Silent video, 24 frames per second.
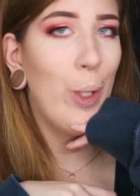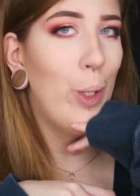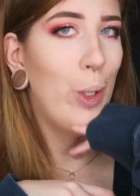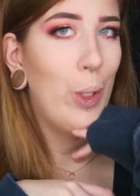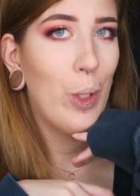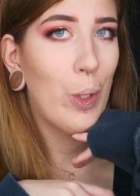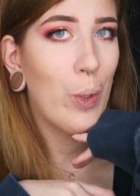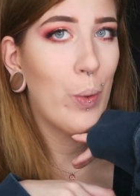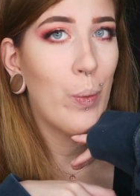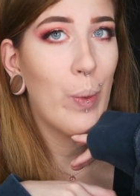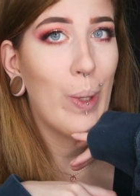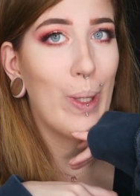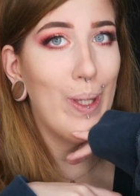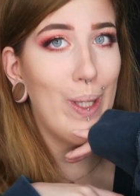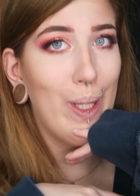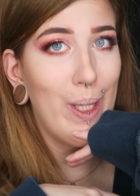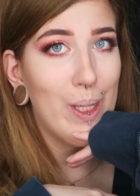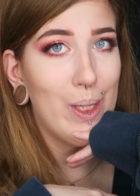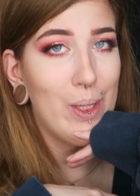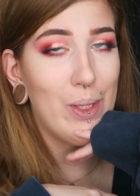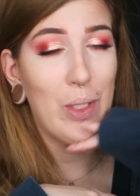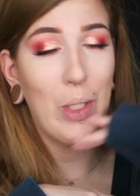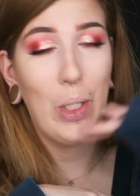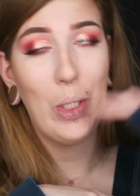the look really
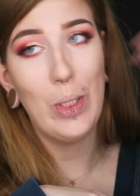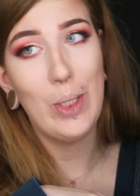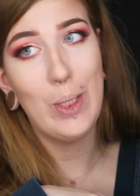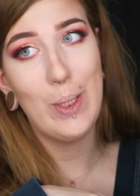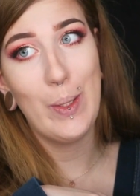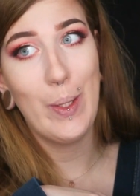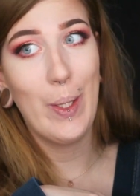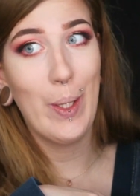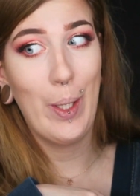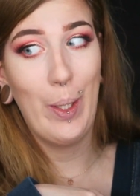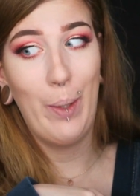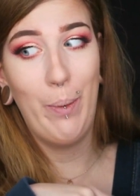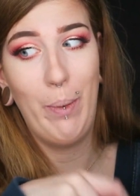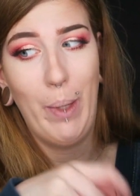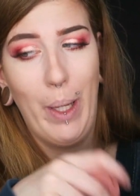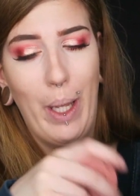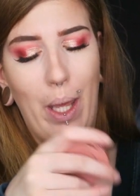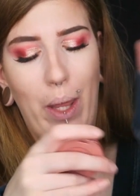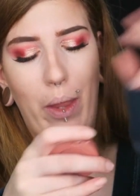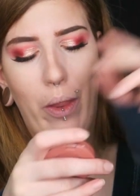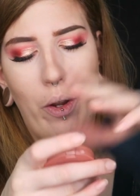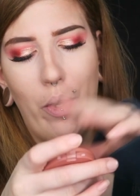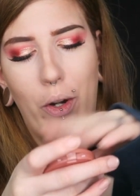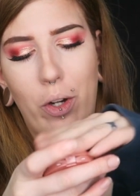starts to come
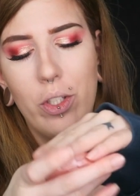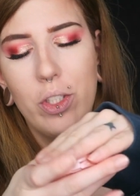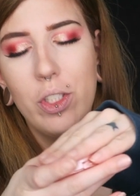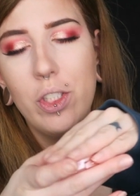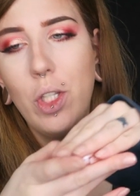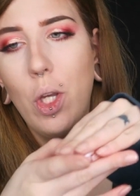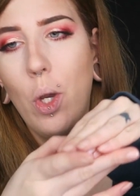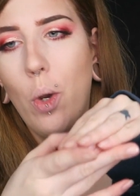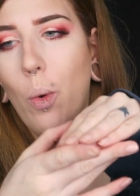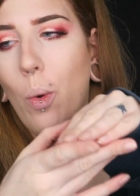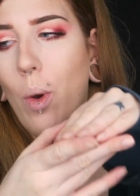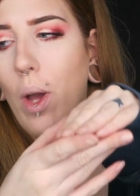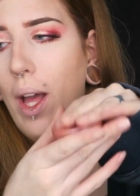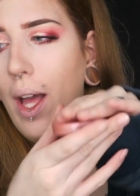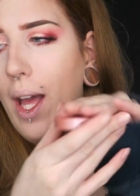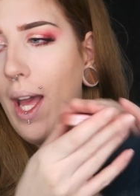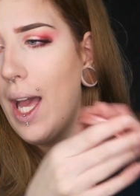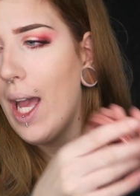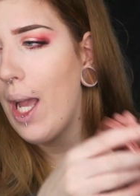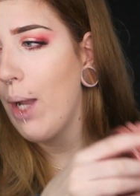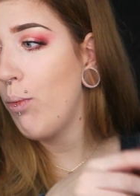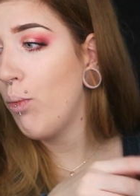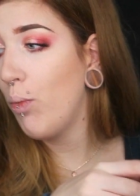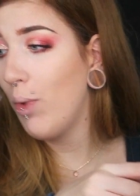together. So
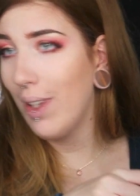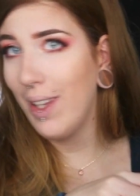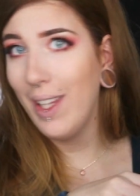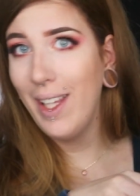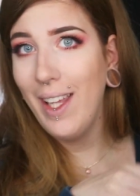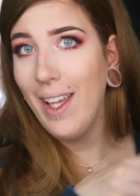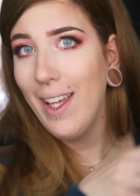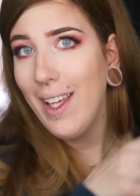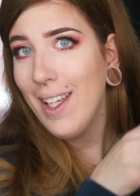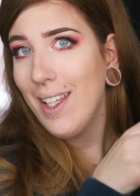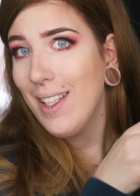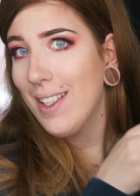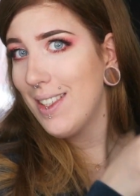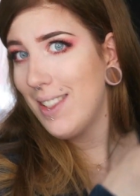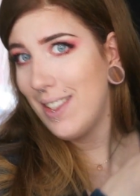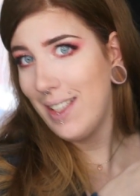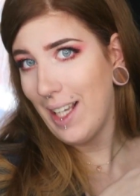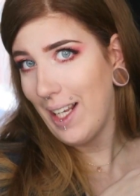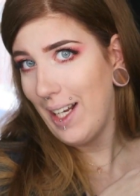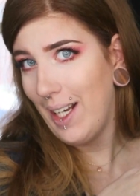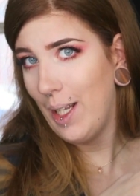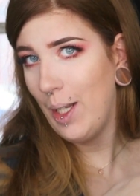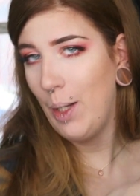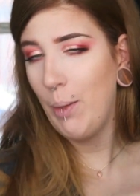I'm really
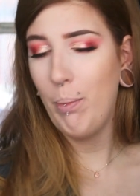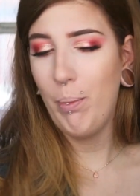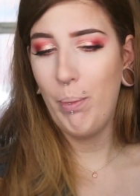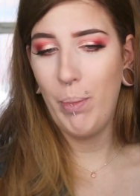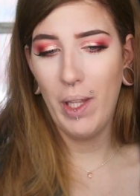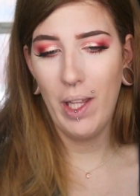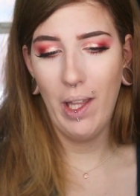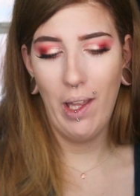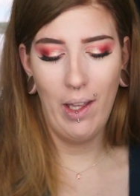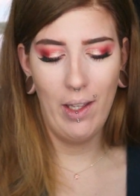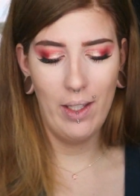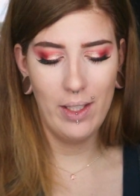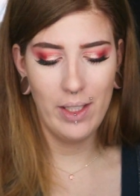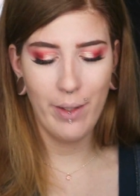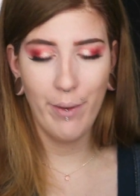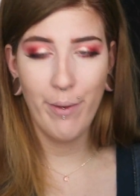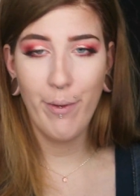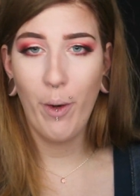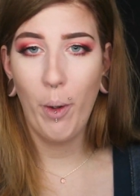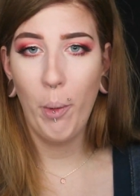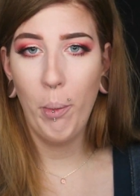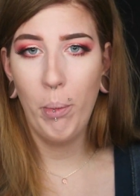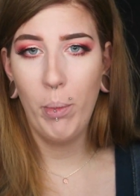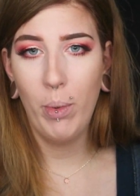excited because
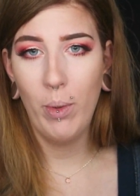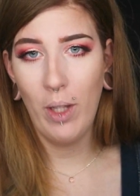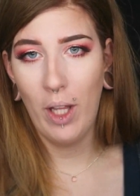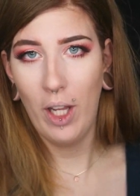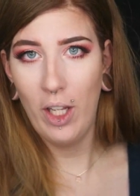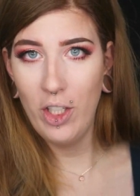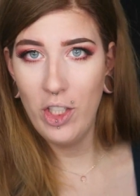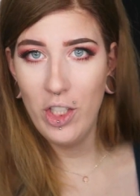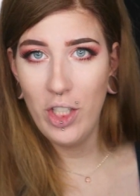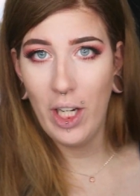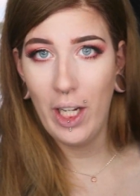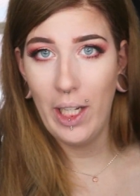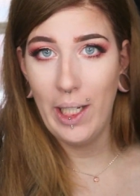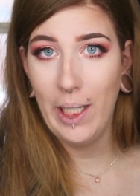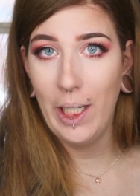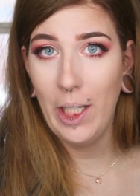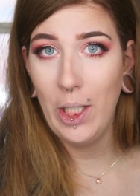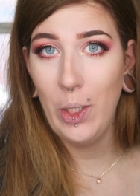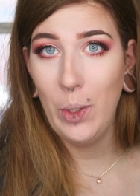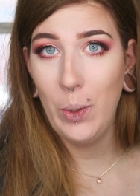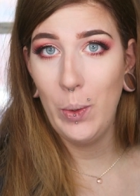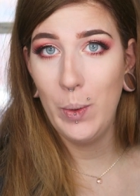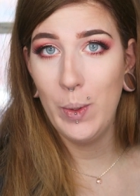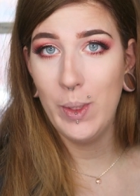for blush, I'm going
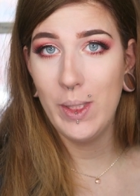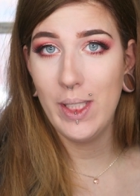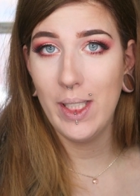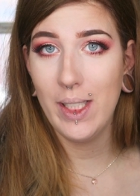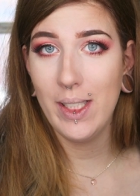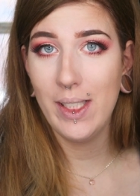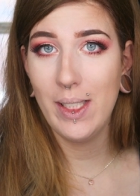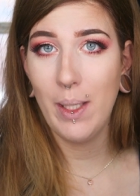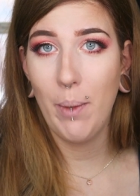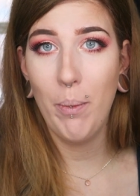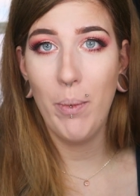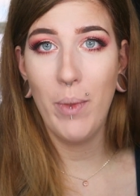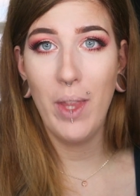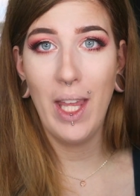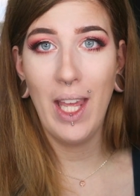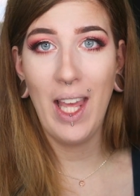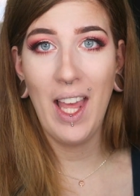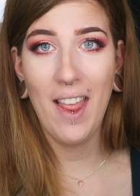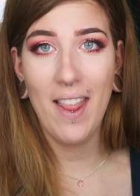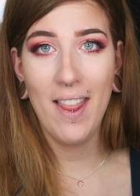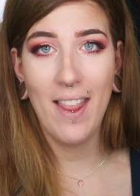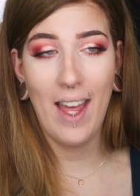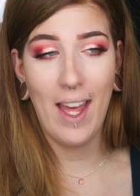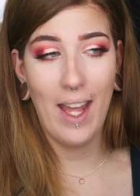to use
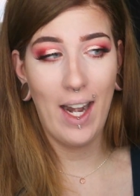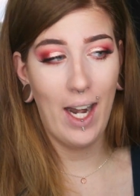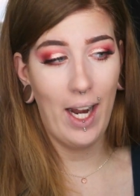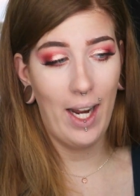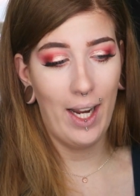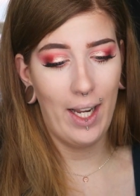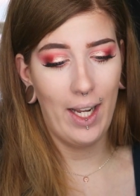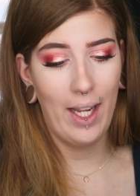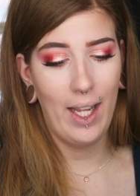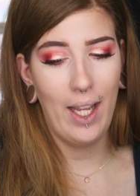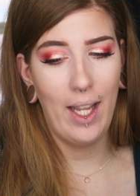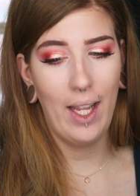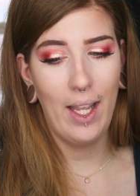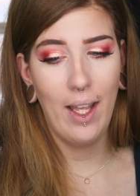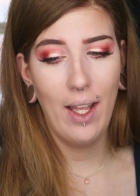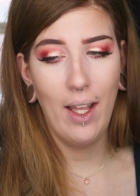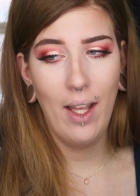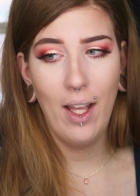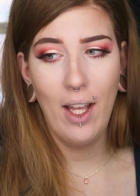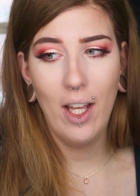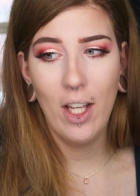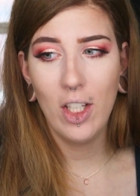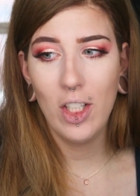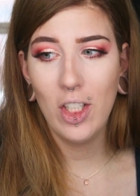something that I
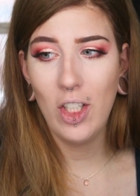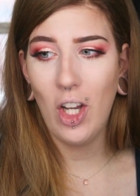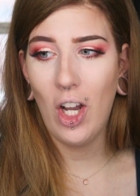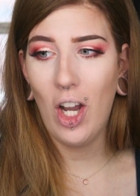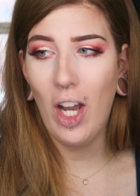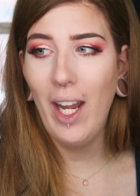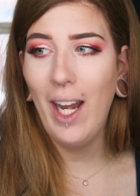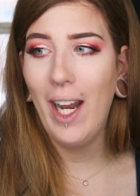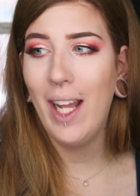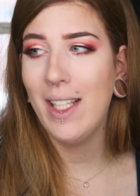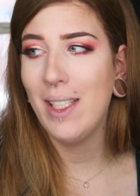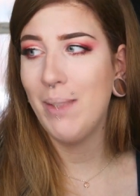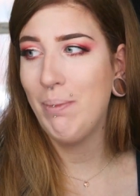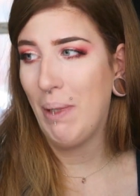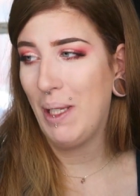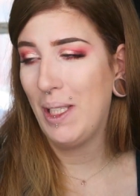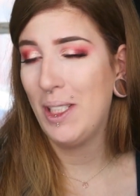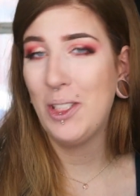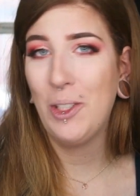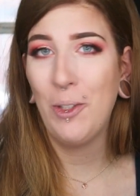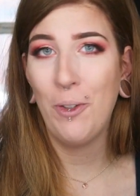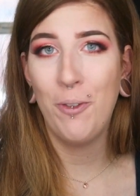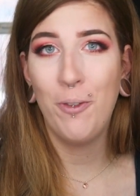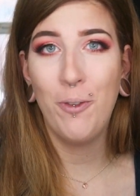got as my
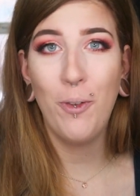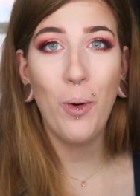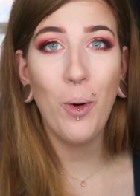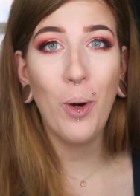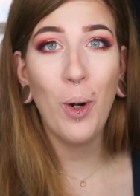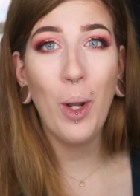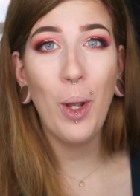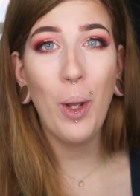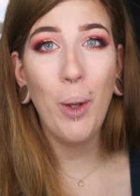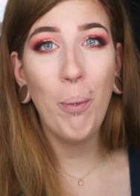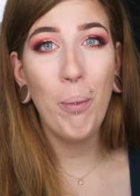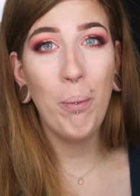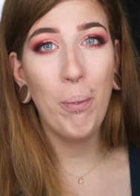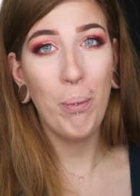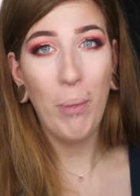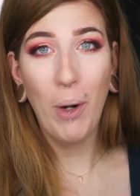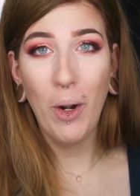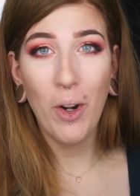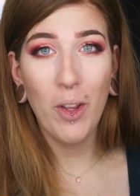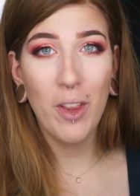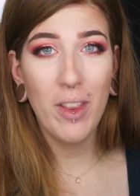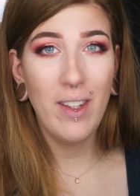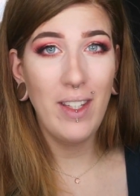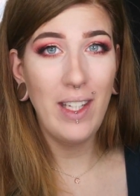Sephora
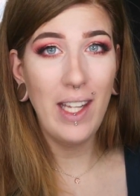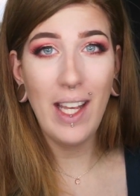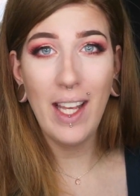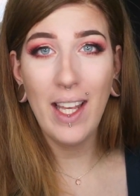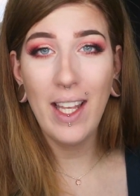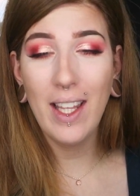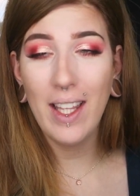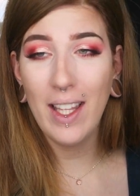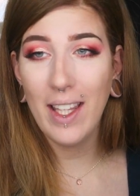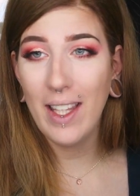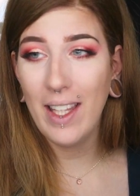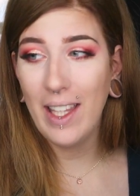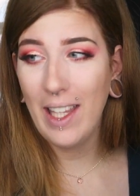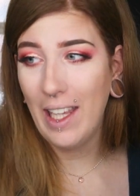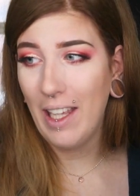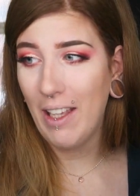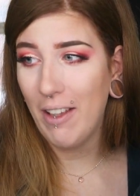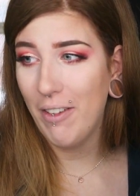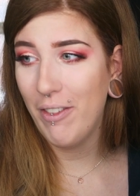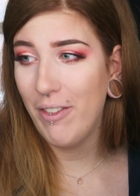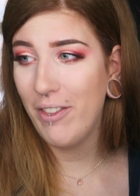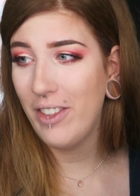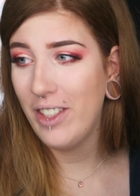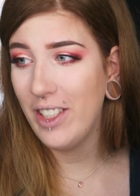birthday
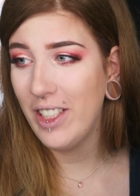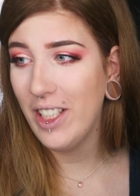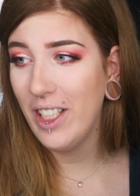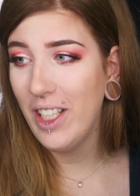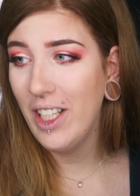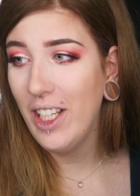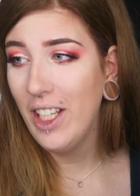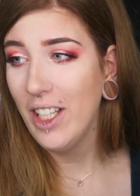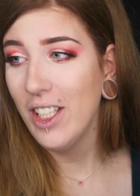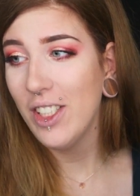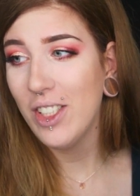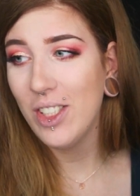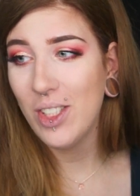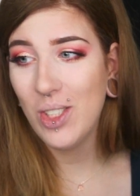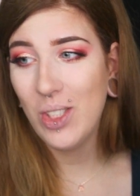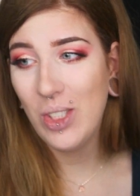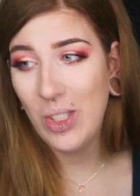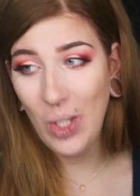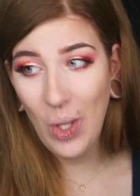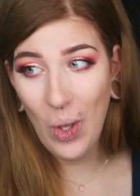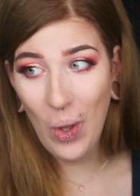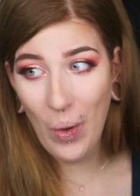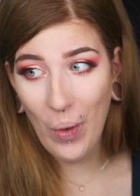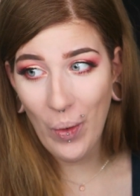gift.
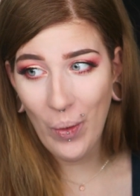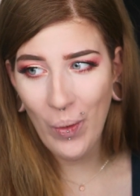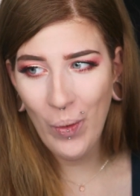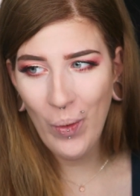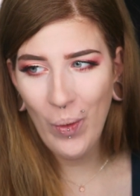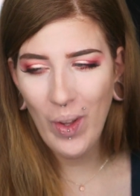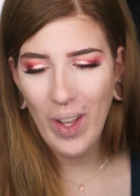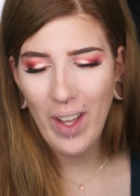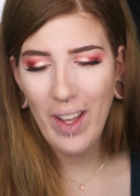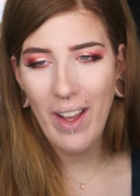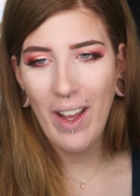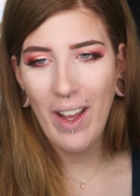So